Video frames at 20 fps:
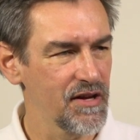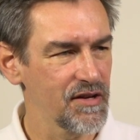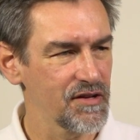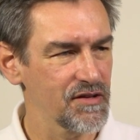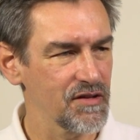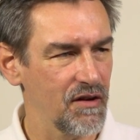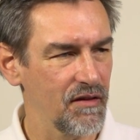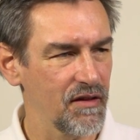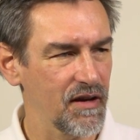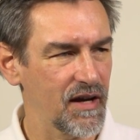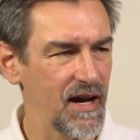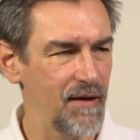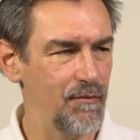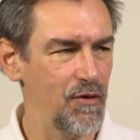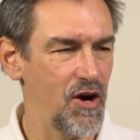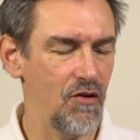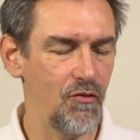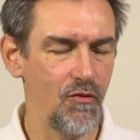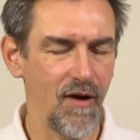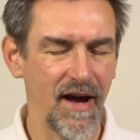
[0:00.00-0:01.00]
so the
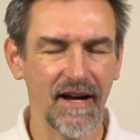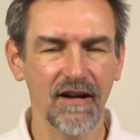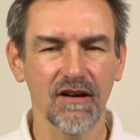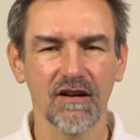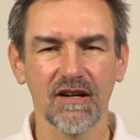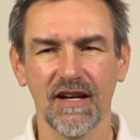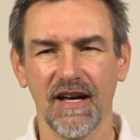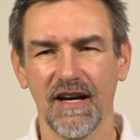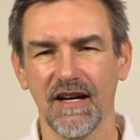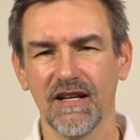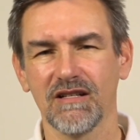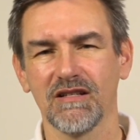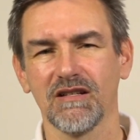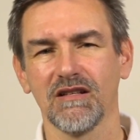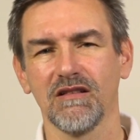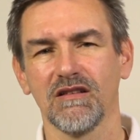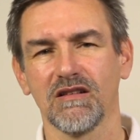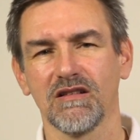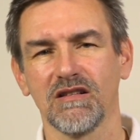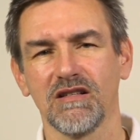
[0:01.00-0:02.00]
camera recognizes
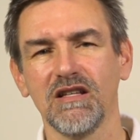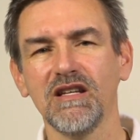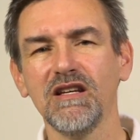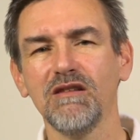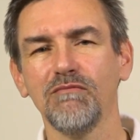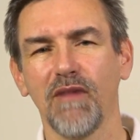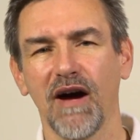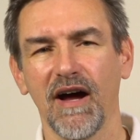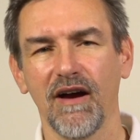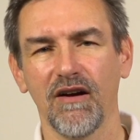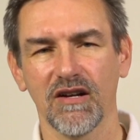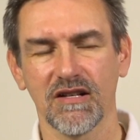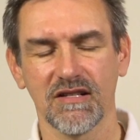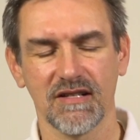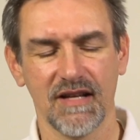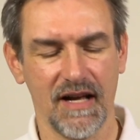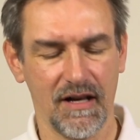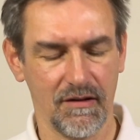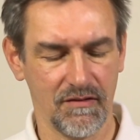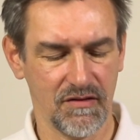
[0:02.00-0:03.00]
the scene by
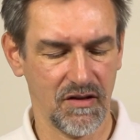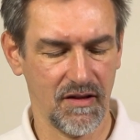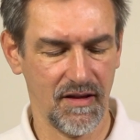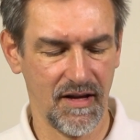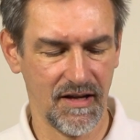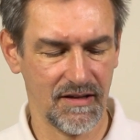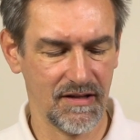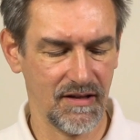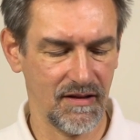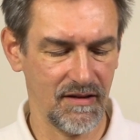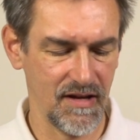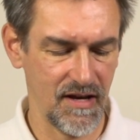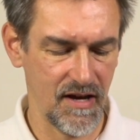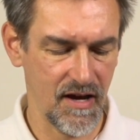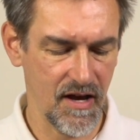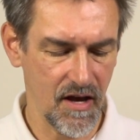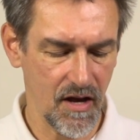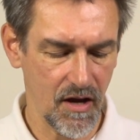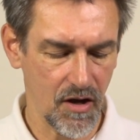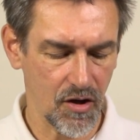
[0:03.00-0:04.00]
herself. So that's the
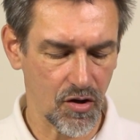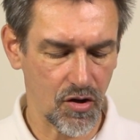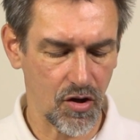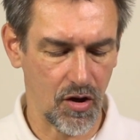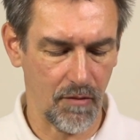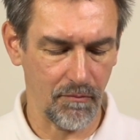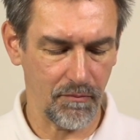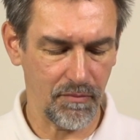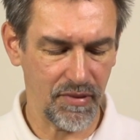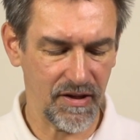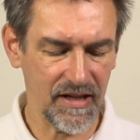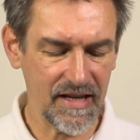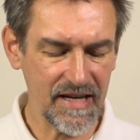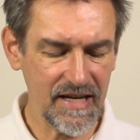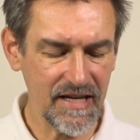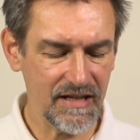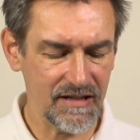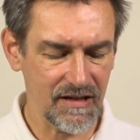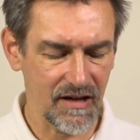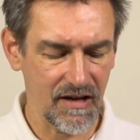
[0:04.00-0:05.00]

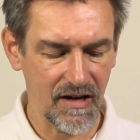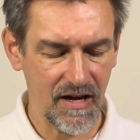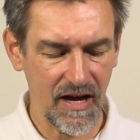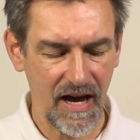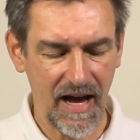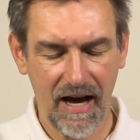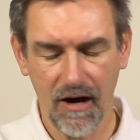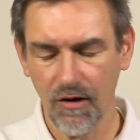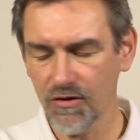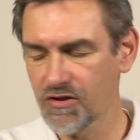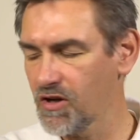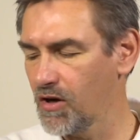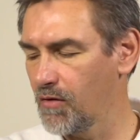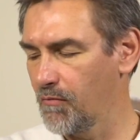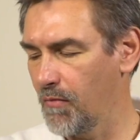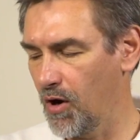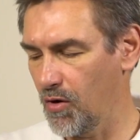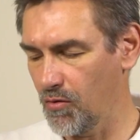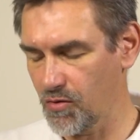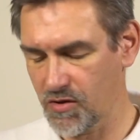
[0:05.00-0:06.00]
complete auto
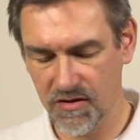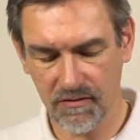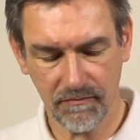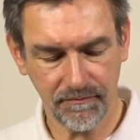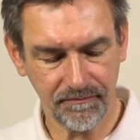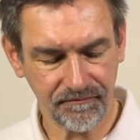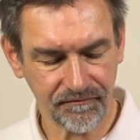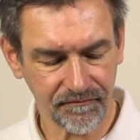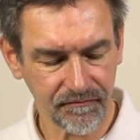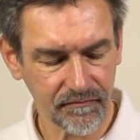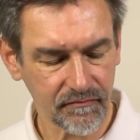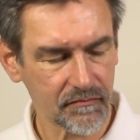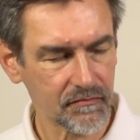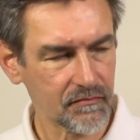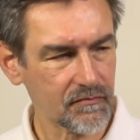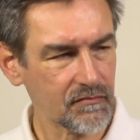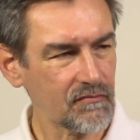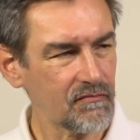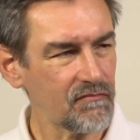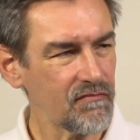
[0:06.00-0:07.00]
mode.
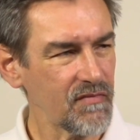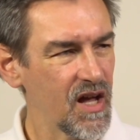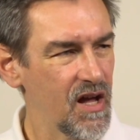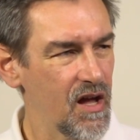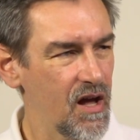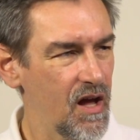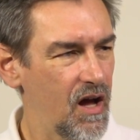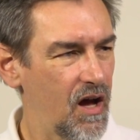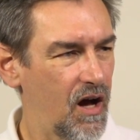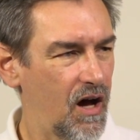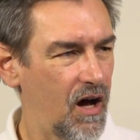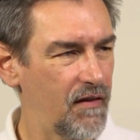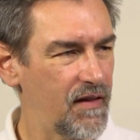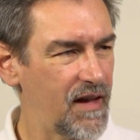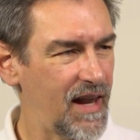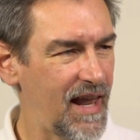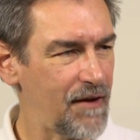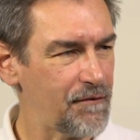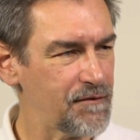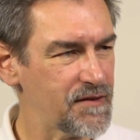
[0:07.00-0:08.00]
On the
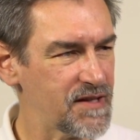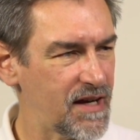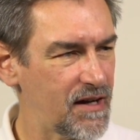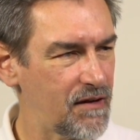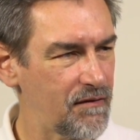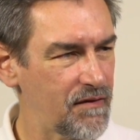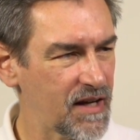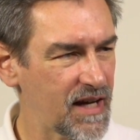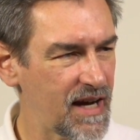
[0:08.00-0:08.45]
left side of the